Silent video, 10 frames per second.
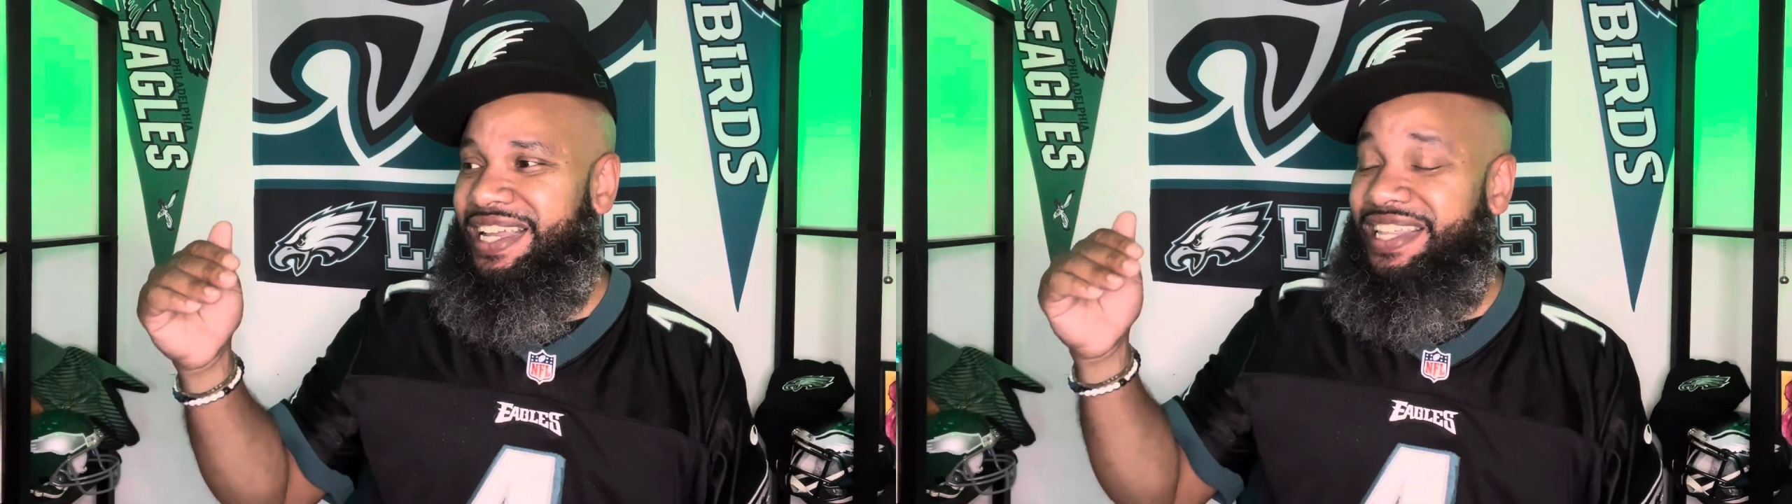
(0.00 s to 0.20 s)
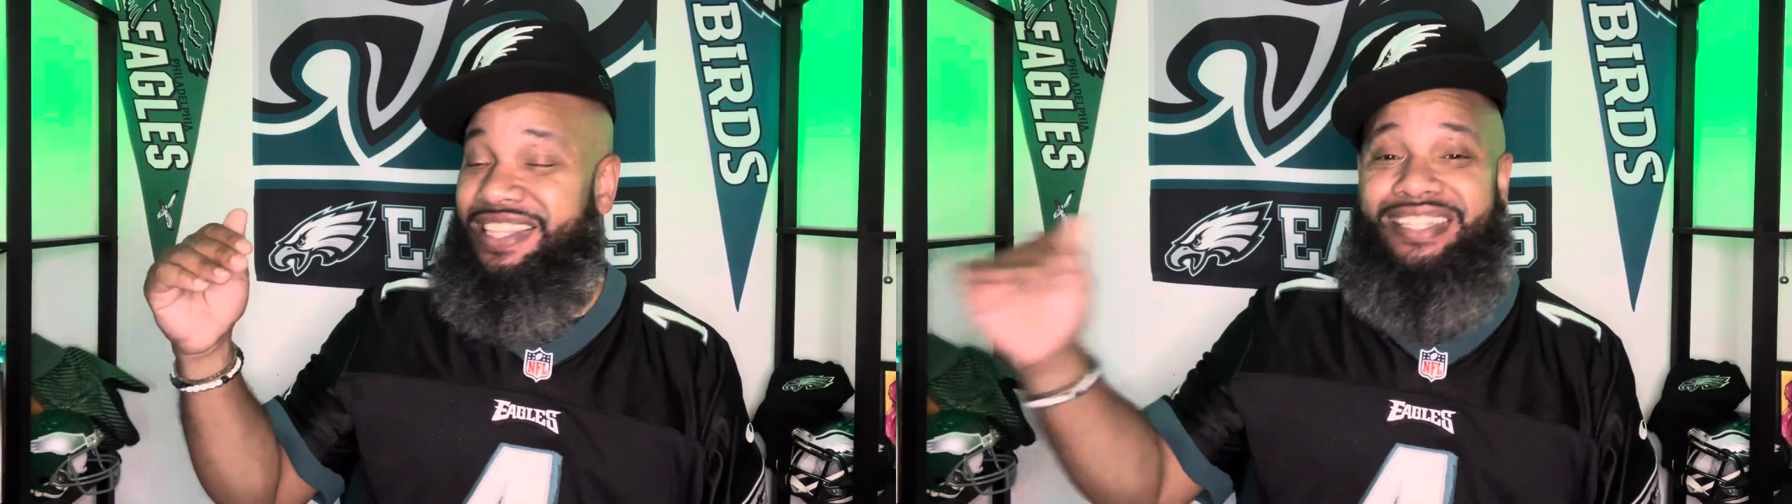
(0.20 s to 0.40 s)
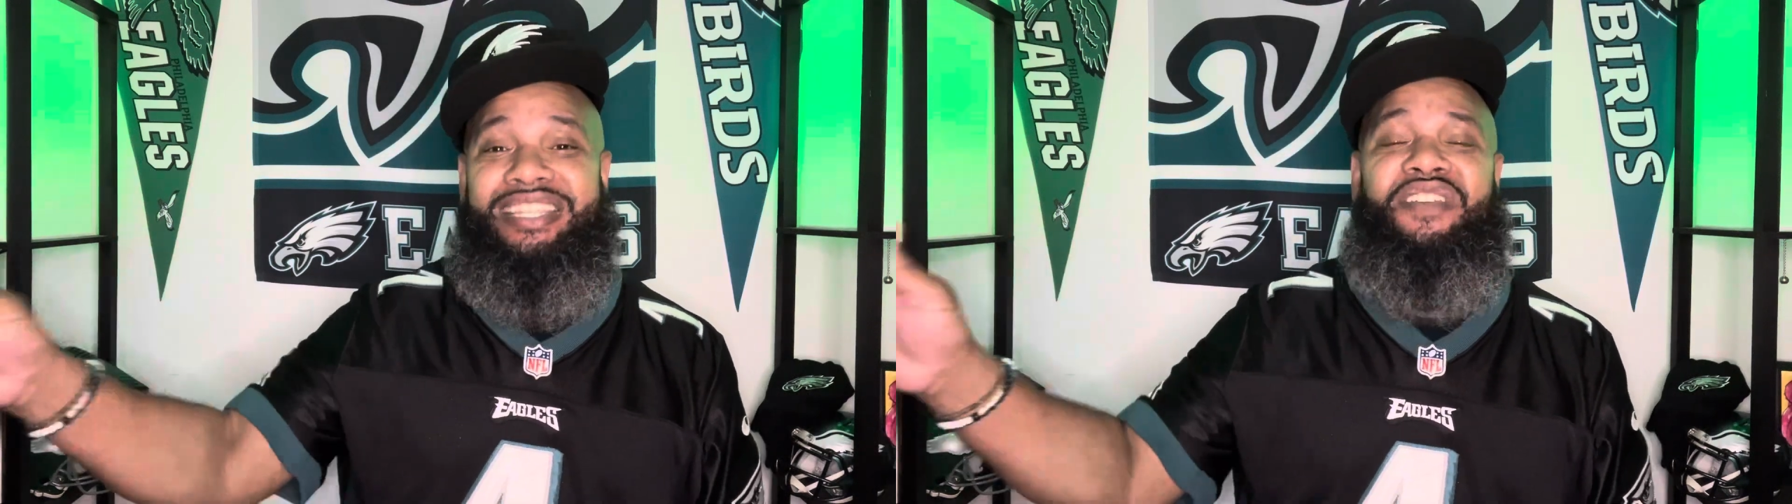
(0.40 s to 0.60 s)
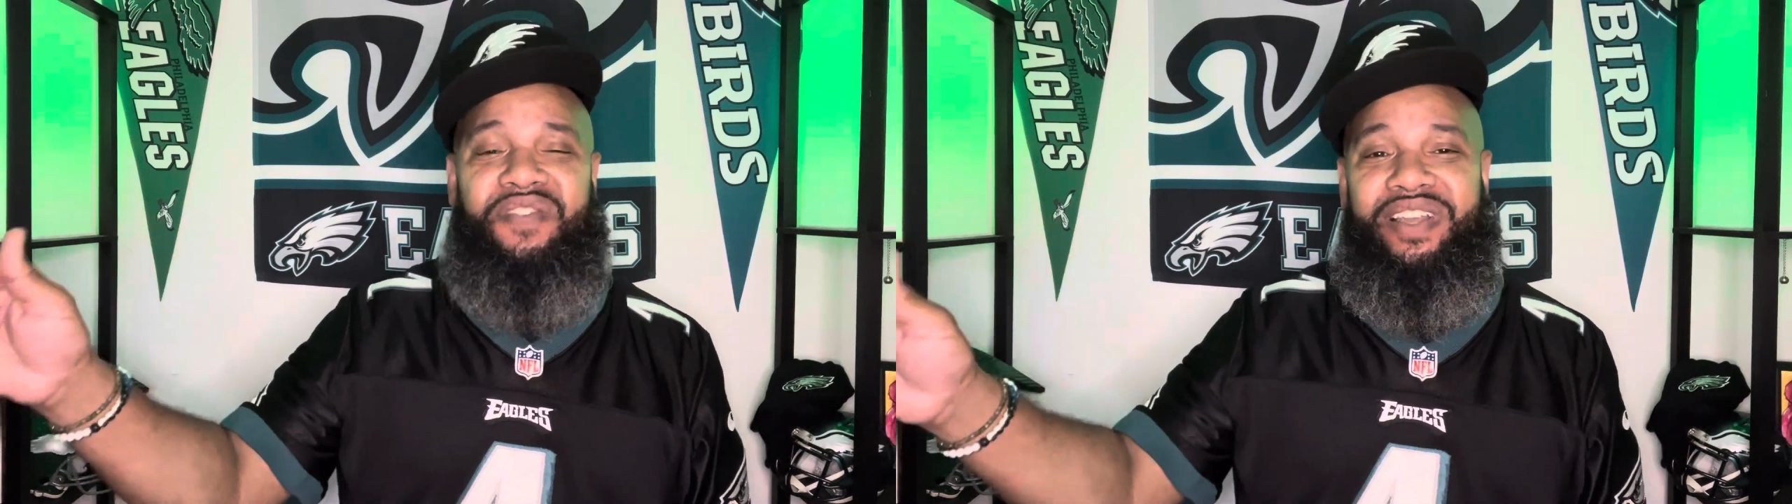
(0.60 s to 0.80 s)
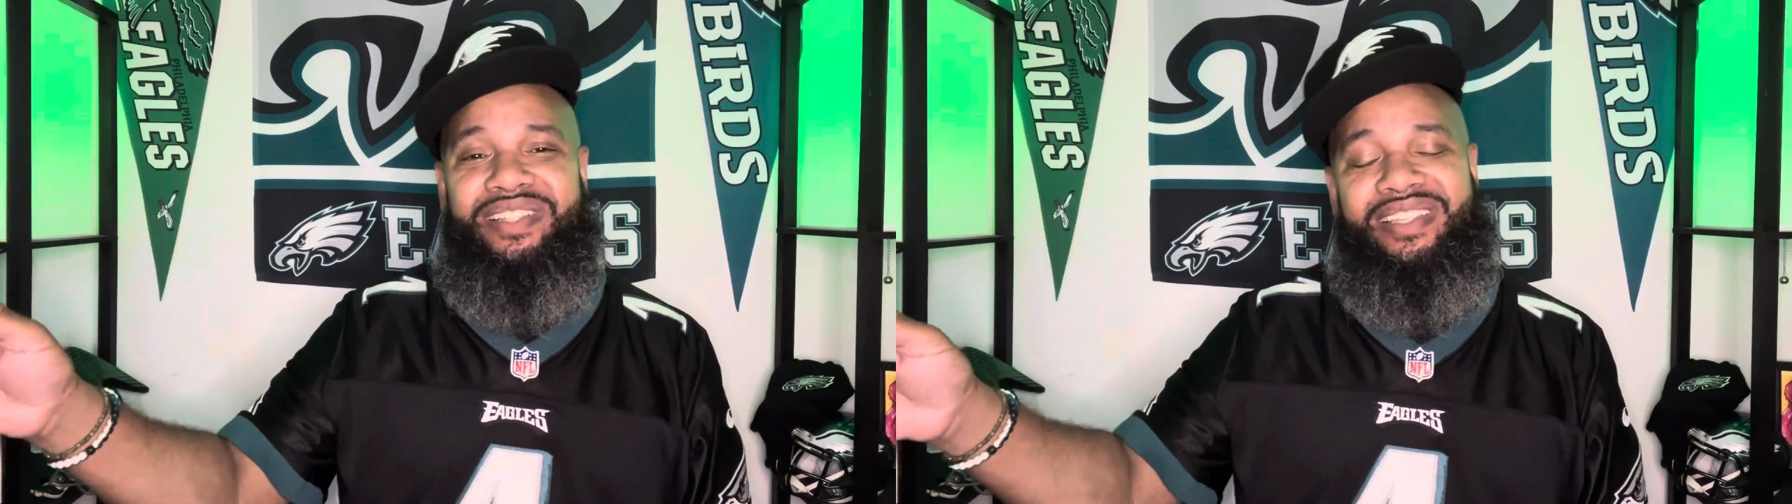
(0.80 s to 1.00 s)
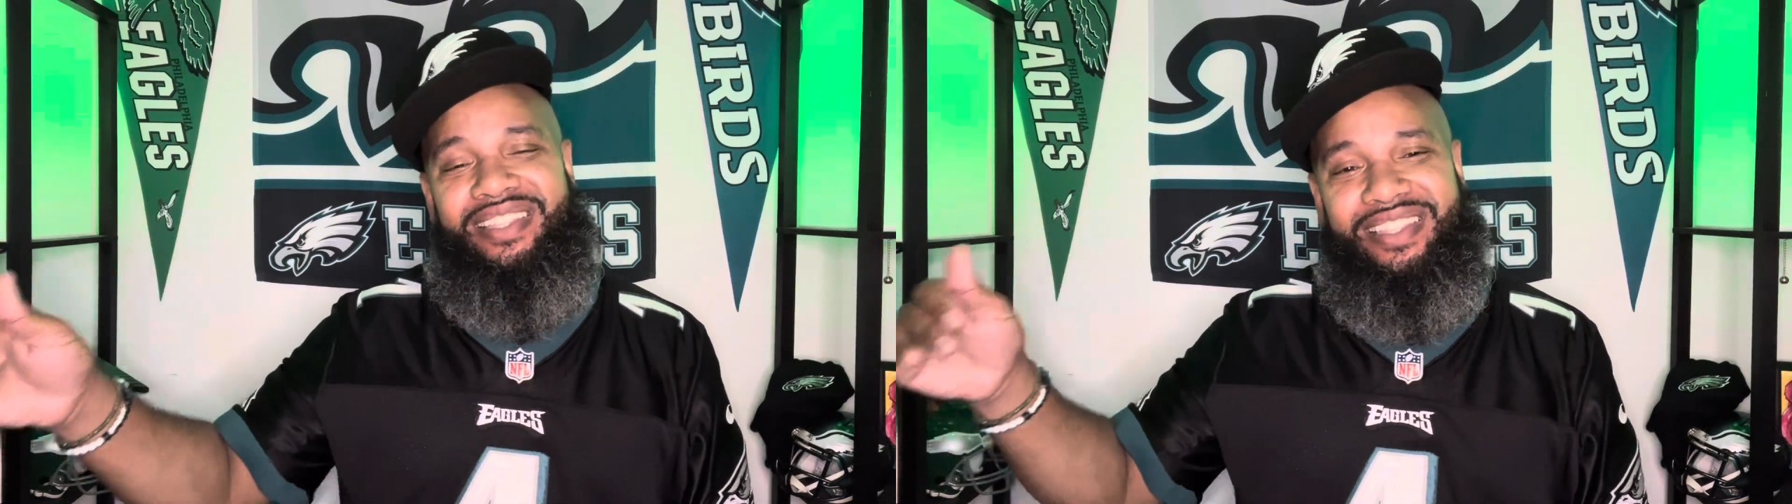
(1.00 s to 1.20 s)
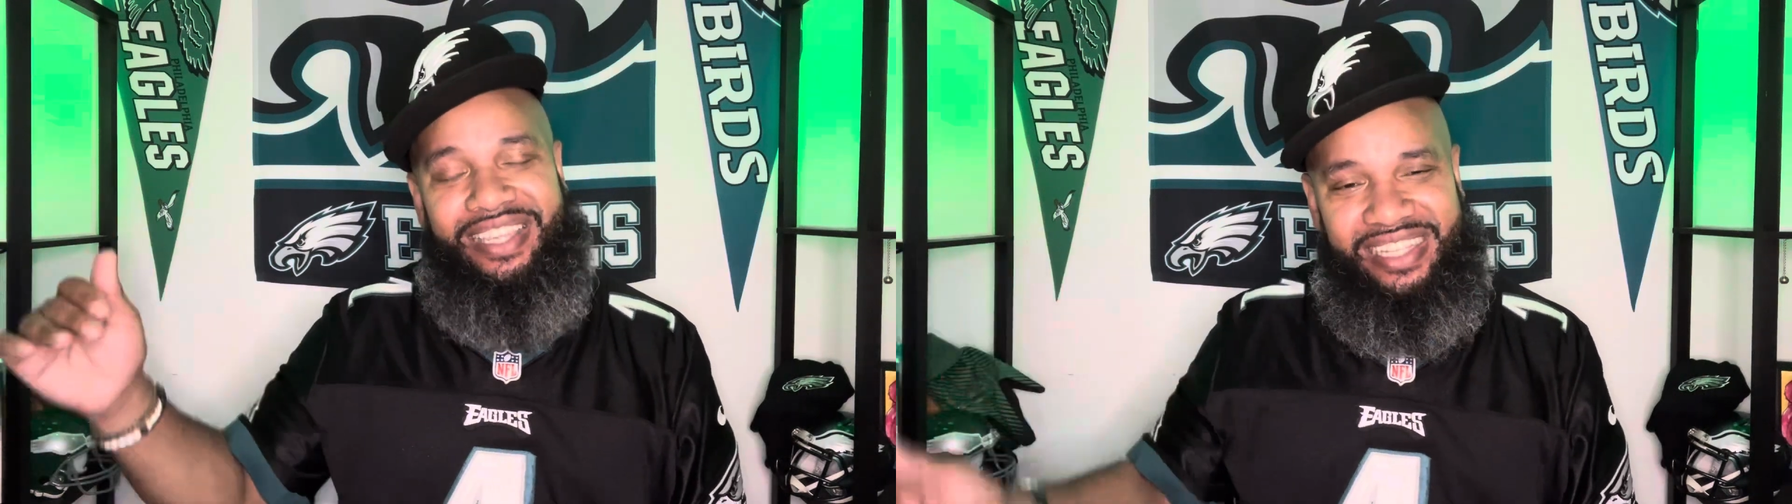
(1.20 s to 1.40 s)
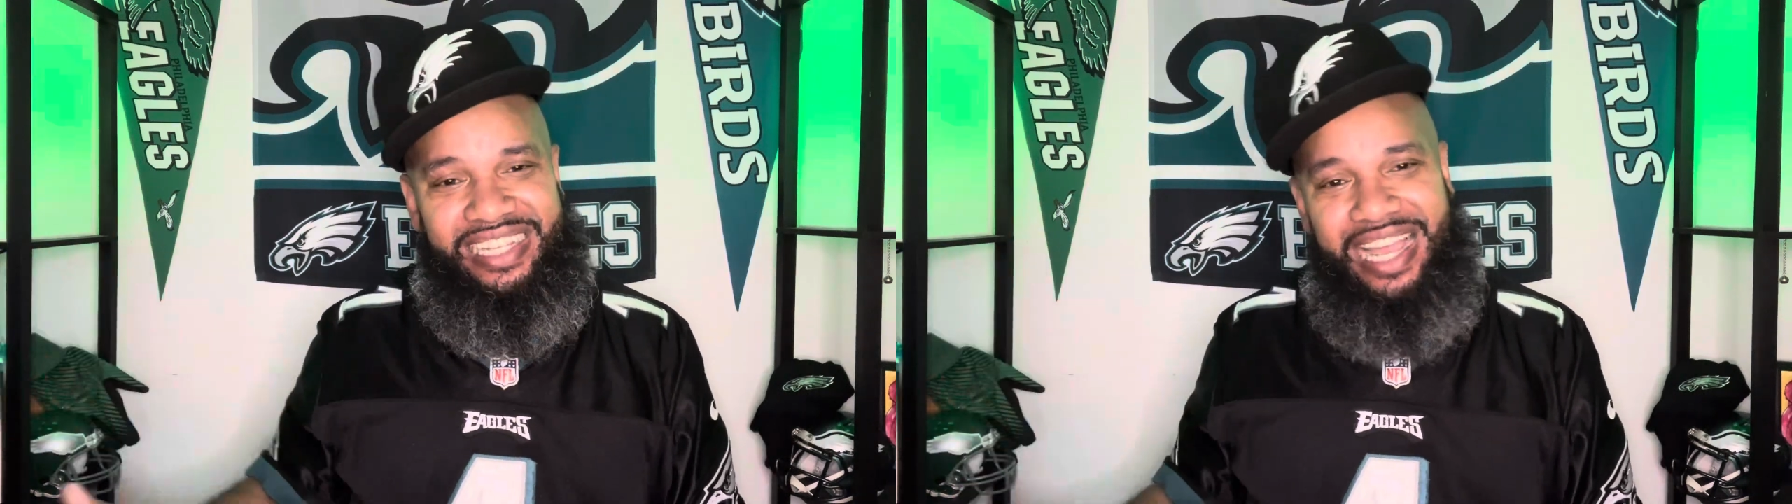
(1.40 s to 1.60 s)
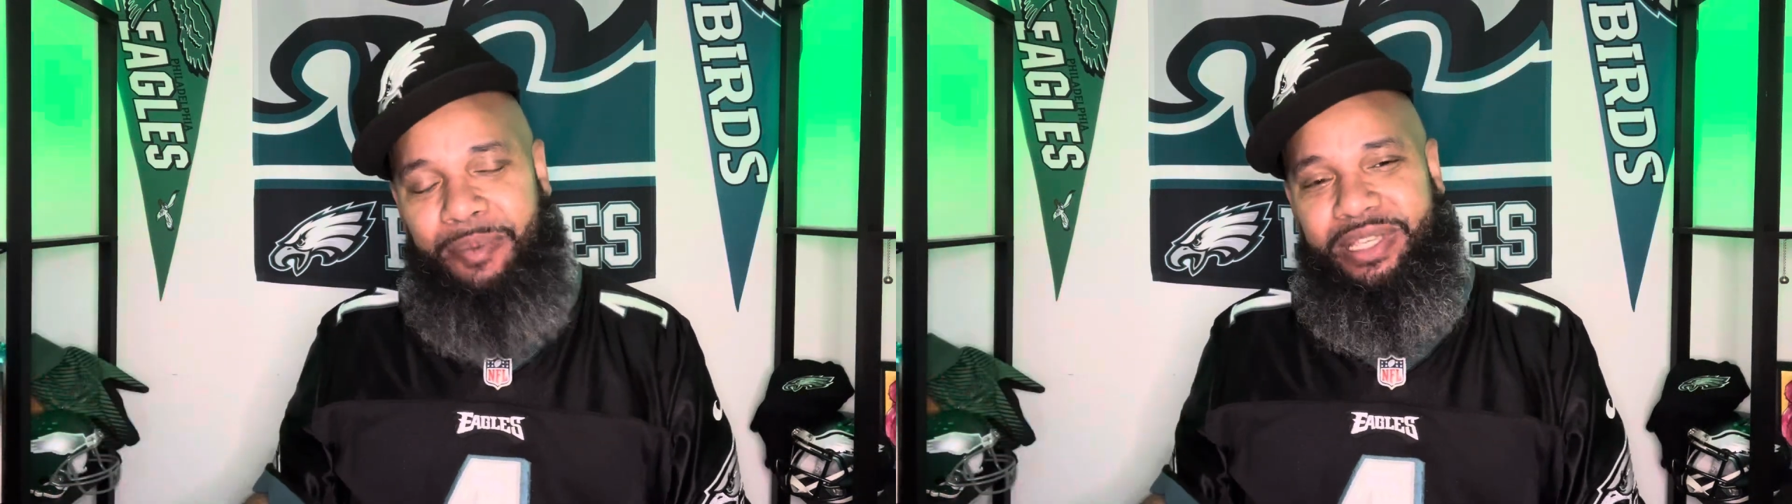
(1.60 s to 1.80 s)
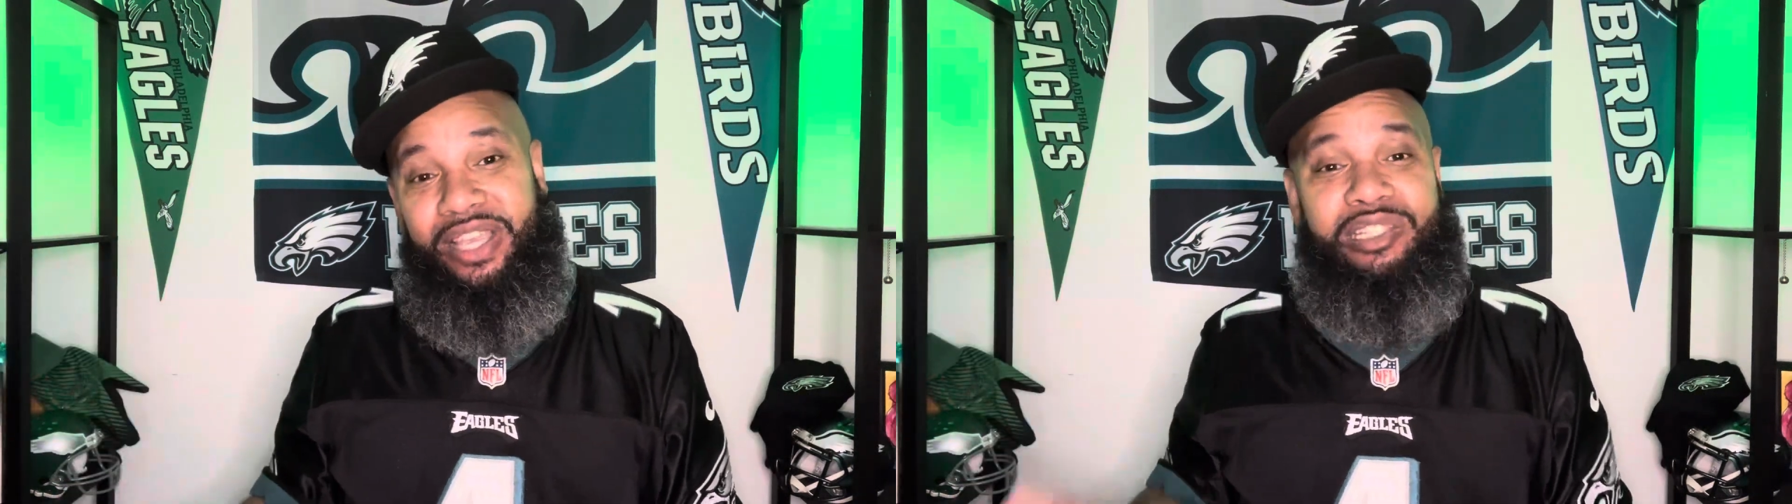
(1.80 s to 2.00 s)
the defense this time of year,